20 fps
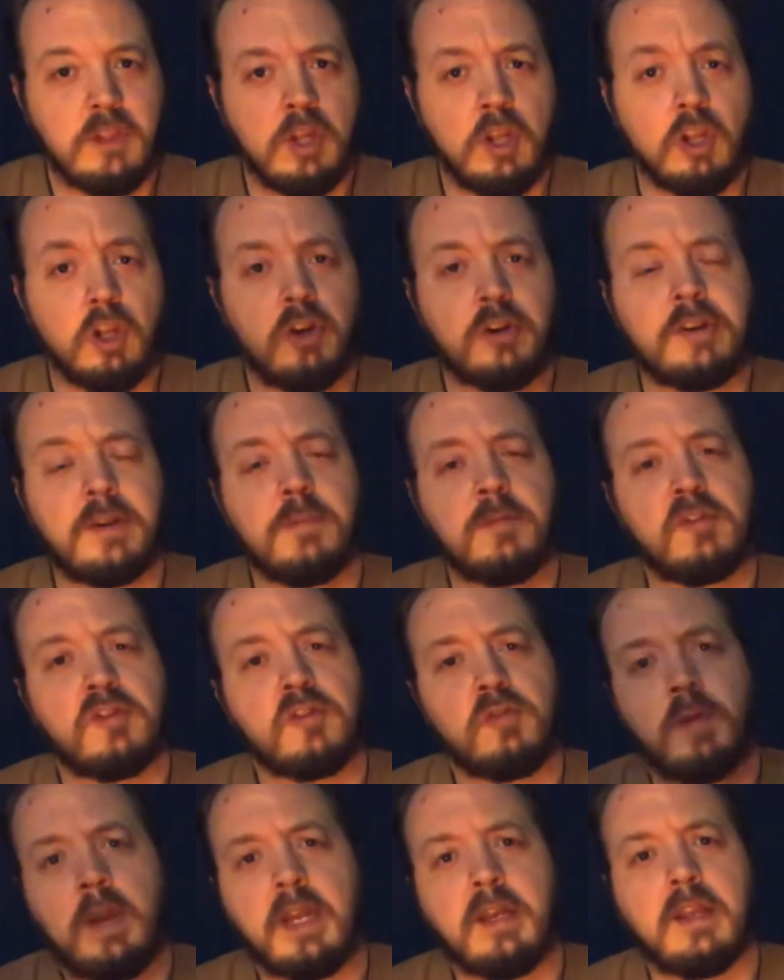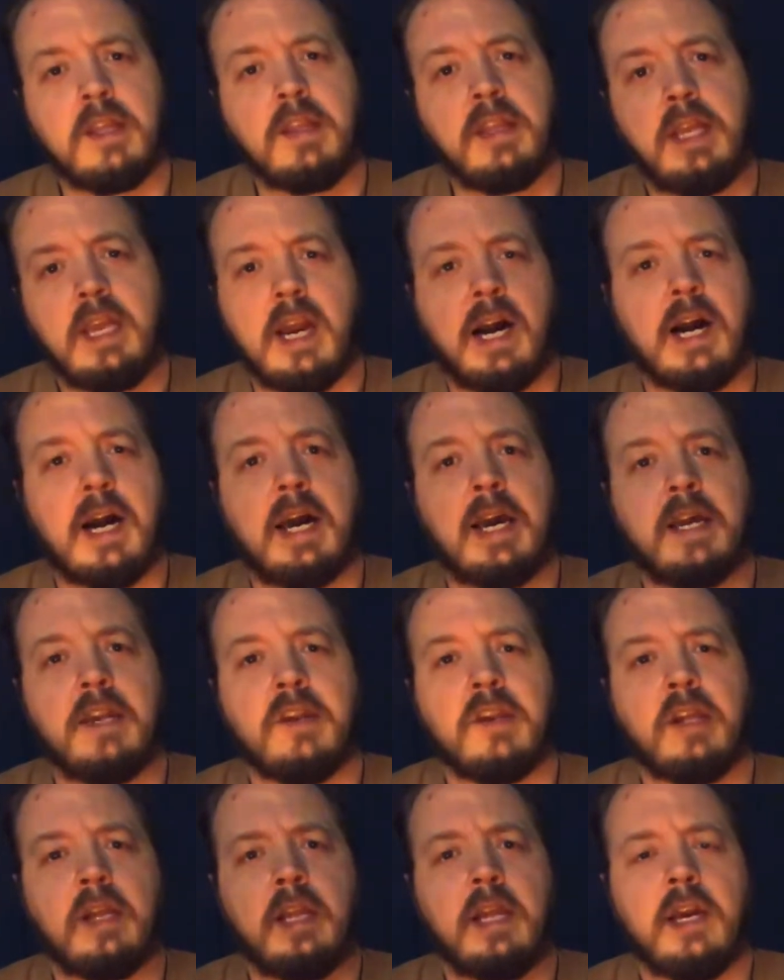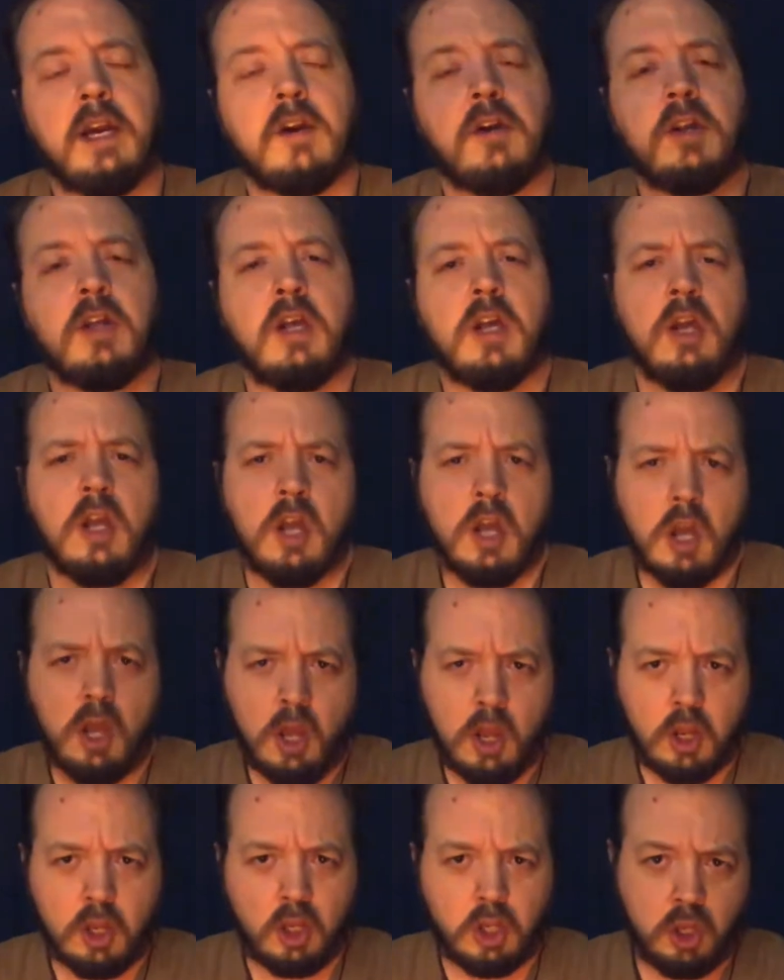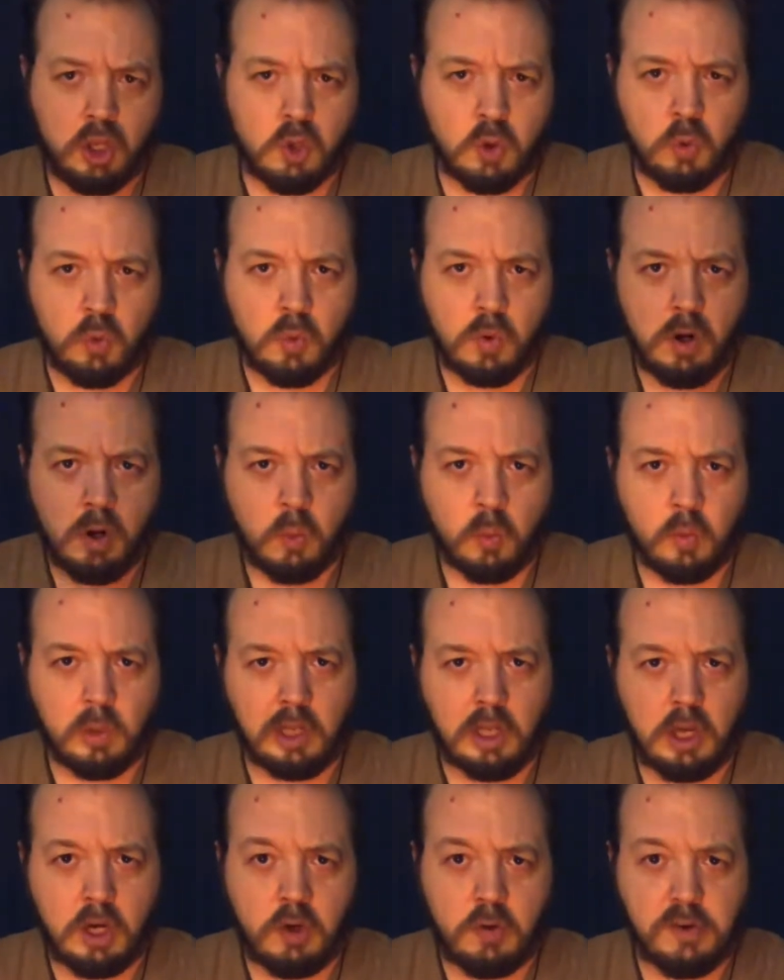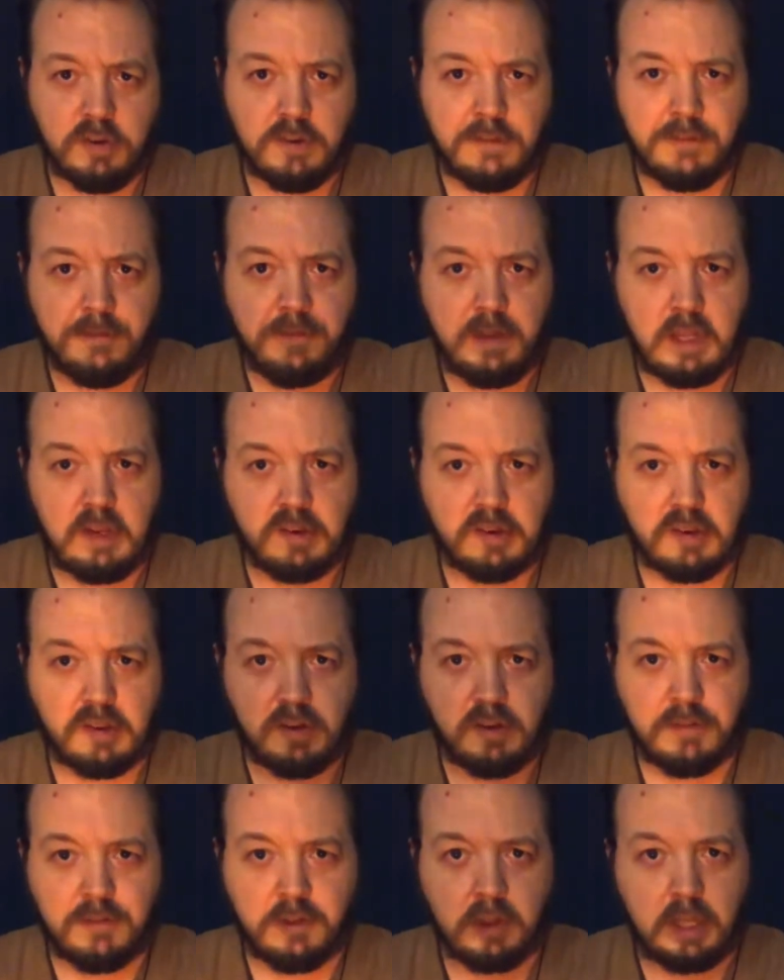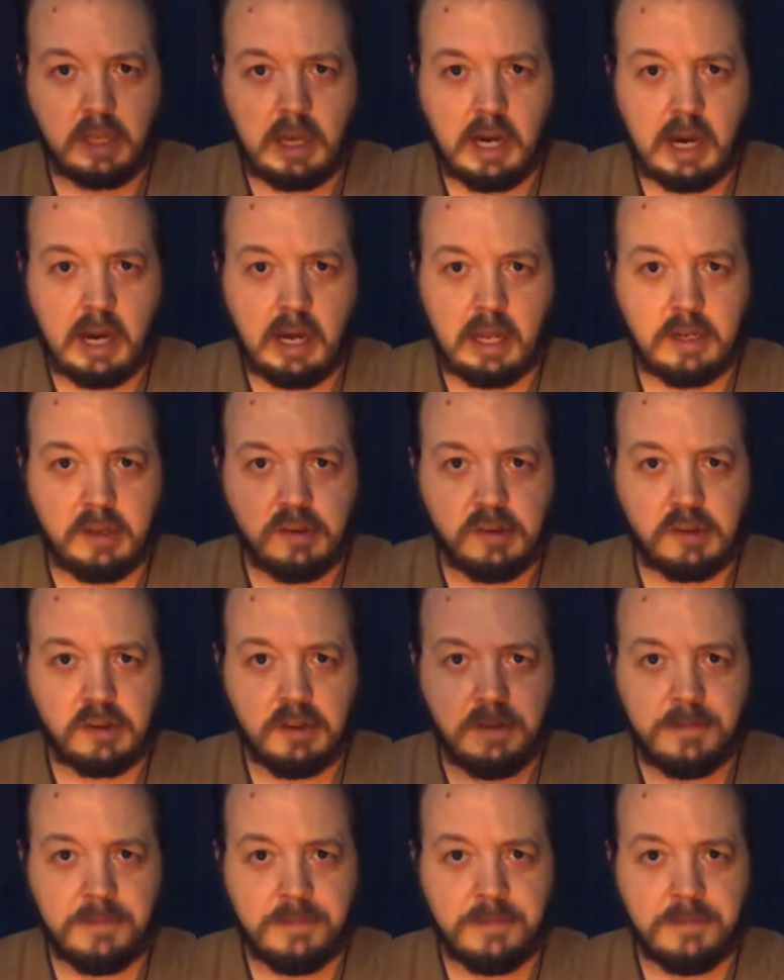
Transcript: looked him straight in the eye and declared, "You will host feasts for the gods."